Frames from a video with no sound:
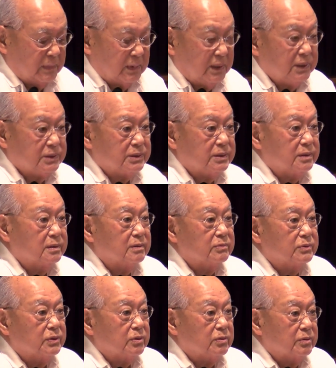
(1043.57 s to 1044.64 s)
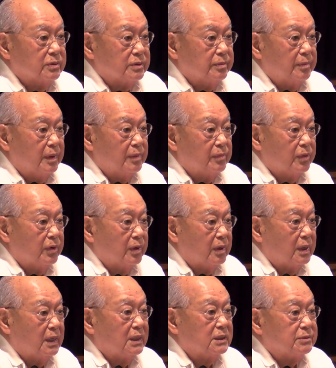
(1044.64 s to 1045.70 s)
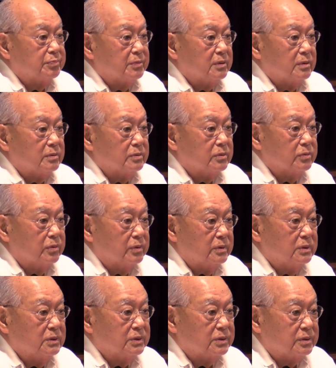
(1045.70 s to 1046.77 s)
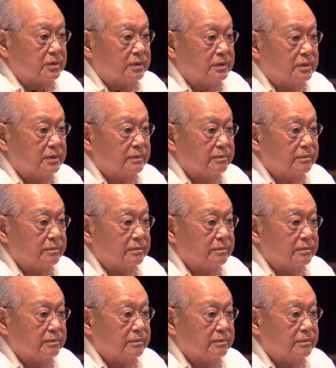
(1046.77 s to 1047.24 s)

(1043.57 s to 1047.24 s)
kitchen of Children's Memorial Hospital doing dishes.